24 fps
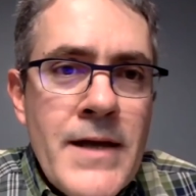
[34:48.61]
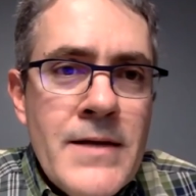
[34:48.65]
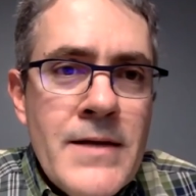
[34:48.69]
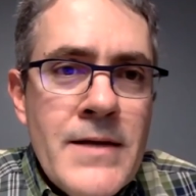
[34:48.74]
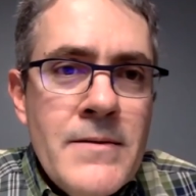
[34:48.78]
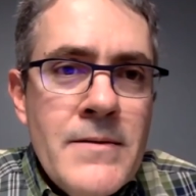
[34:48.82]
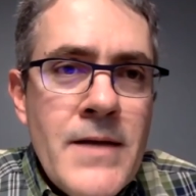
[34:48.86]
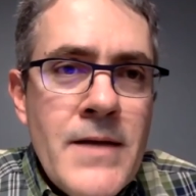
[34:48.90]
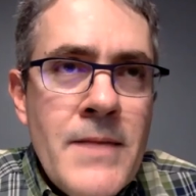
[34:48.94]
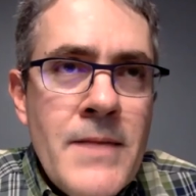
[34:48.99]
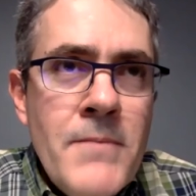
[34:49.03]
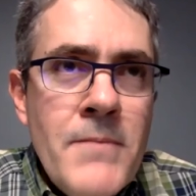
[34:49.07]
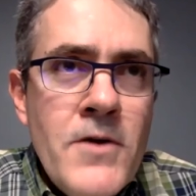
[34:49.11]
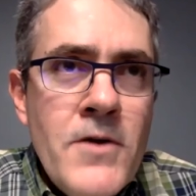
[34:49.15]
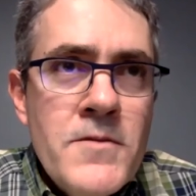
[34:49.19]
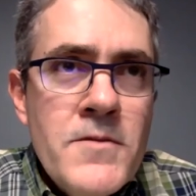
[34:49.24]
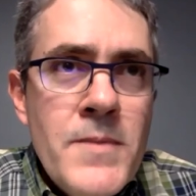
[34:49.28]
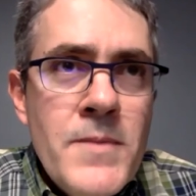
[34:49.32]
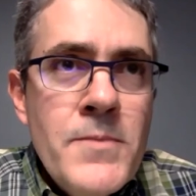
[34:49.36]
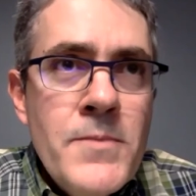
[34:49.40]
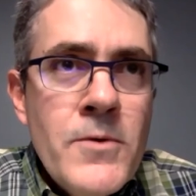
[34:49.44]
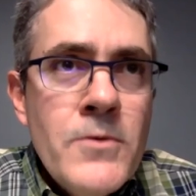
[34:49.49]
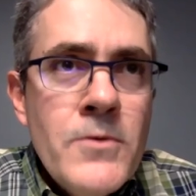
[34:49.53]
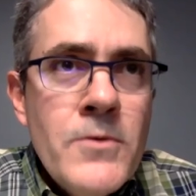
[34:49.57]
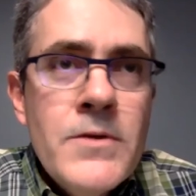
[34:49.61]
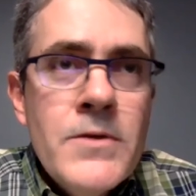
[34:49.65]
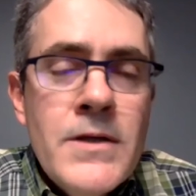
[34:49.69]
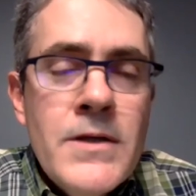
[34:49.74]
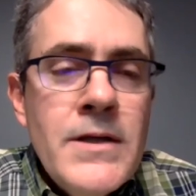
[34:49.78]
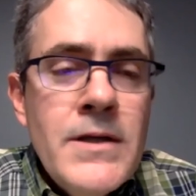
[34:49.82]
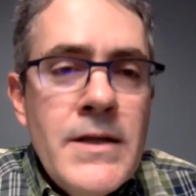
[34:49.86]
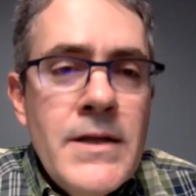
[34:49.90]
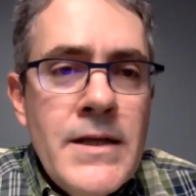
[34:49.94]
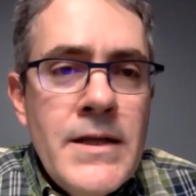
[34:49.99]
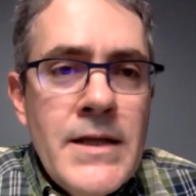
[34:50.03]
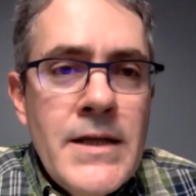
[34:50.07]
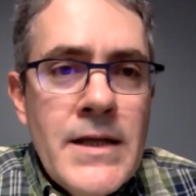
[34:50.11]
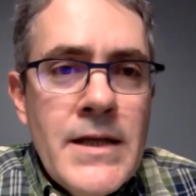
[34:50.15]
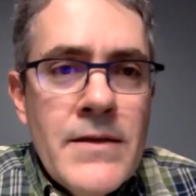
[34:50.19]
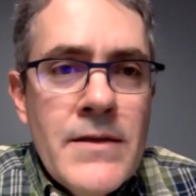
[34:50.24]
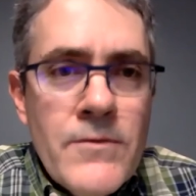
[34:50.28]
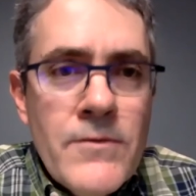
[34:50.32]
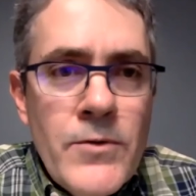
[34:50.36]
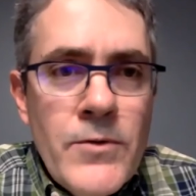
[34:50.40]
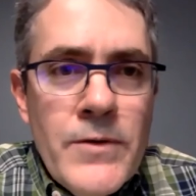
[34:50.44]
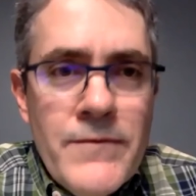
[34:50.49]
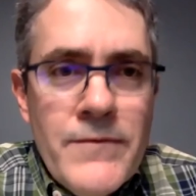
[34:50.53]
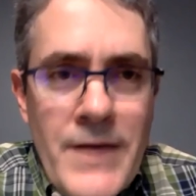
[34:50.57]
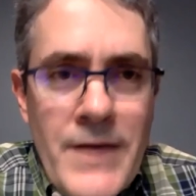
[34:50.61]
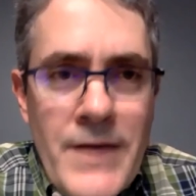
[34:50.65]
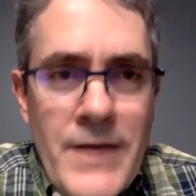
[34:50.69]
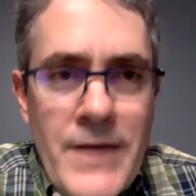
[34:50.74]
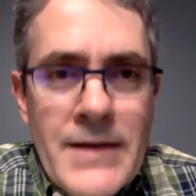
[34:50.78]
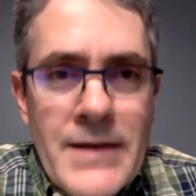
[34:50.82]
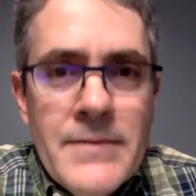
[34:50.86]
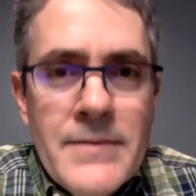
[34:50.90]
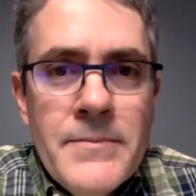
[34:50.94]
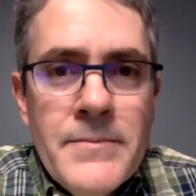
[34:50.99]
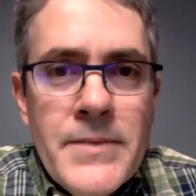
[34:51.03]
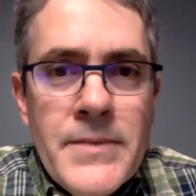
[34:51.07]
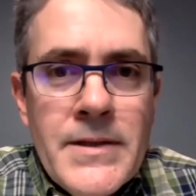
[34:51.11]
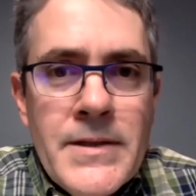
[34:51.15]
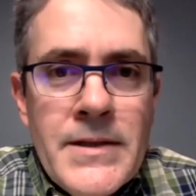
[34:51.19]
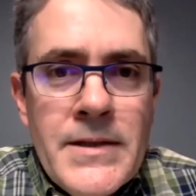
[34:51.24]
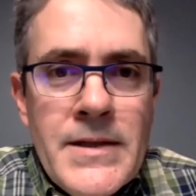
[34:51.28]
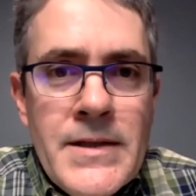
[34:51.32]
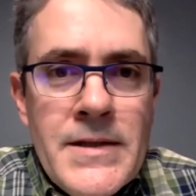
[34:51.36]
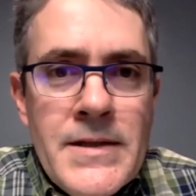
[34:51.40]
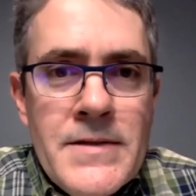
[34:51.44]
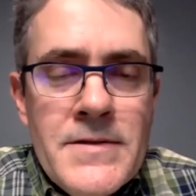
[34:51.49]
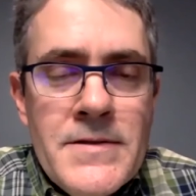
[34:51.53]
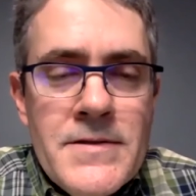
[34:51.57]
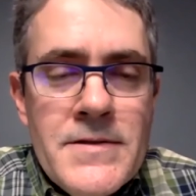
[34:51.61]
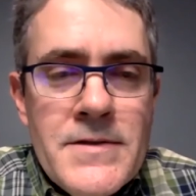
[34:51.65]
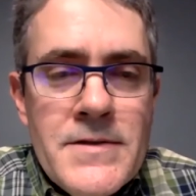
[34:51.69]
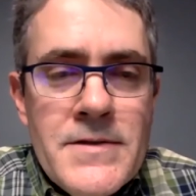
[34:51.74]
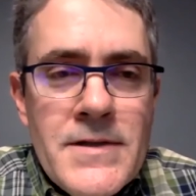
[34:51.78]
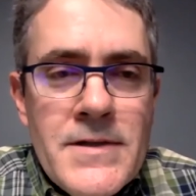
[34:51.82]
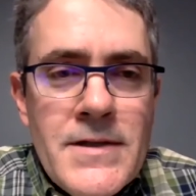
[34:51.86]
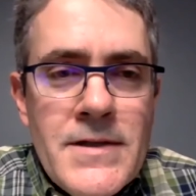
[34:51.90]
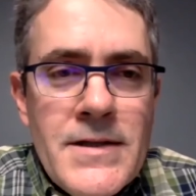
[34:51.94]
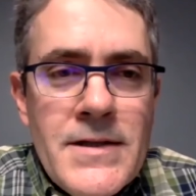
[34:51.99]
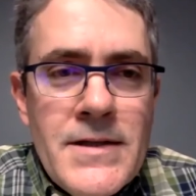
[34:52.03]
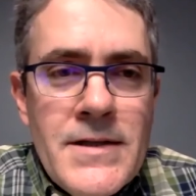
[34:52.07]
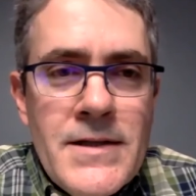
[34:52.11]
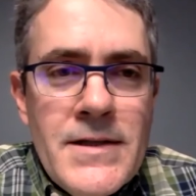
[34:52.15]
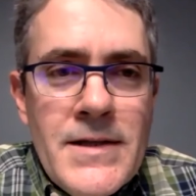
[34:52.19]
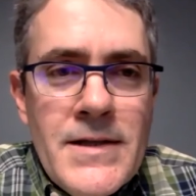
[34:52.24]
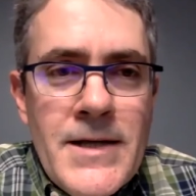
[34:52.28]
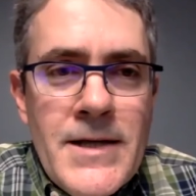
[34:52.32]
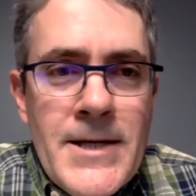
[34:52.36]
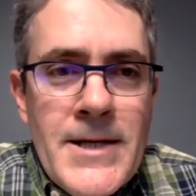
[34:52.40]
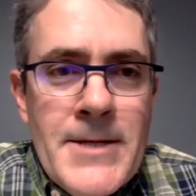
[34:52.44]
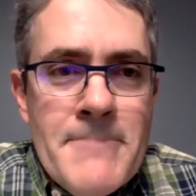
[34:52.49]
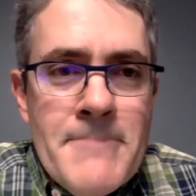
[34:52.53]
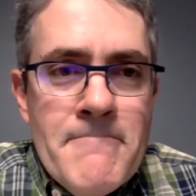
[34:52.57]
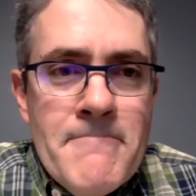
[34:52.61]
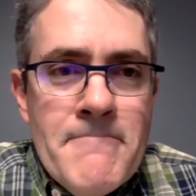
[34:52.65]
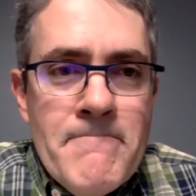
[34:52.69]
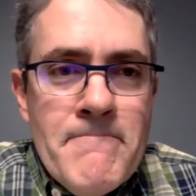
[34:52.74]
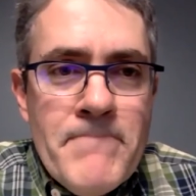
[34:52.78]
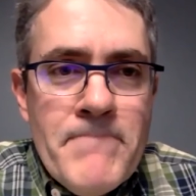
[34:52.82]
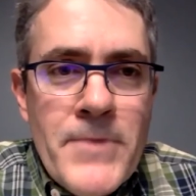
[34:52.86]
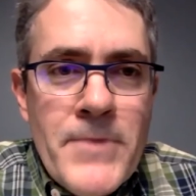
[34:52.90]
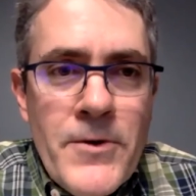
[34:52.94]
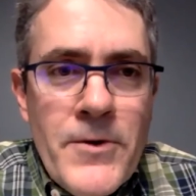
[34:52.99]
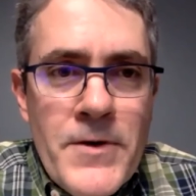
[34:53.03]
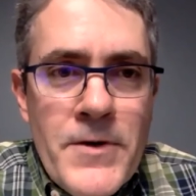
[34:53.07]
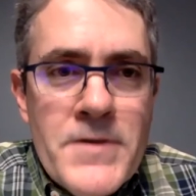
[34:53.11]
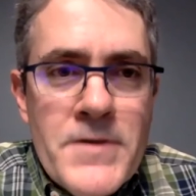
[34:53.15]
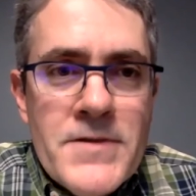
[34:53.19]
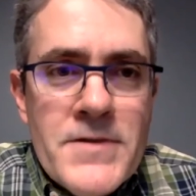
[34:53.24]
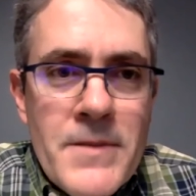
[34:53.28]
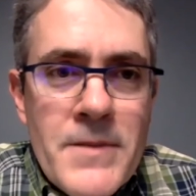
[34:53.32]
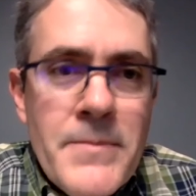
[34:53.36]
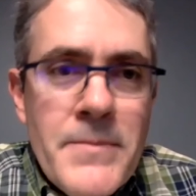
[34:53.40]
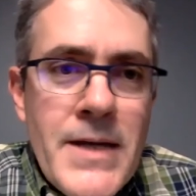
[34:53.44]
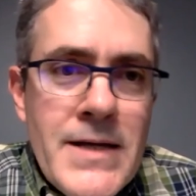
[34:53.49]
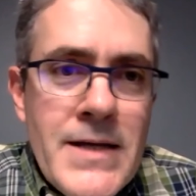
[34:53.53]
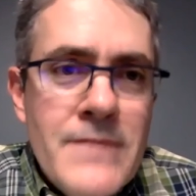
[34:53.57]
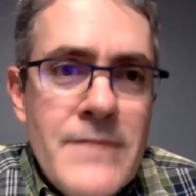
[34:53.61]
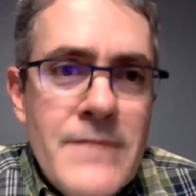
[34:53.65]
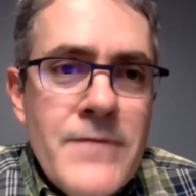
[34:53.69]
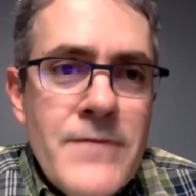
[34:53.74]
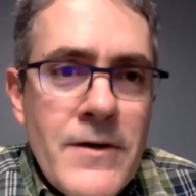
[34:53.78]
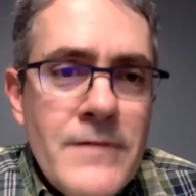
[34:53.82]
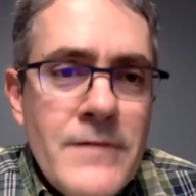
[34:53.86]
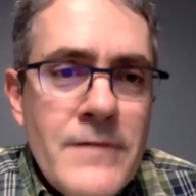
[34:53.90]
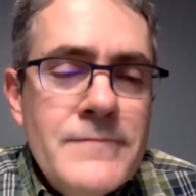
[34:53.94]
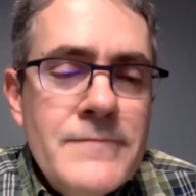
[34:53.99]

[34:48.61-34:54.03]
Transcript: And, and most people get through it fine, but it is um, there is some pain involved.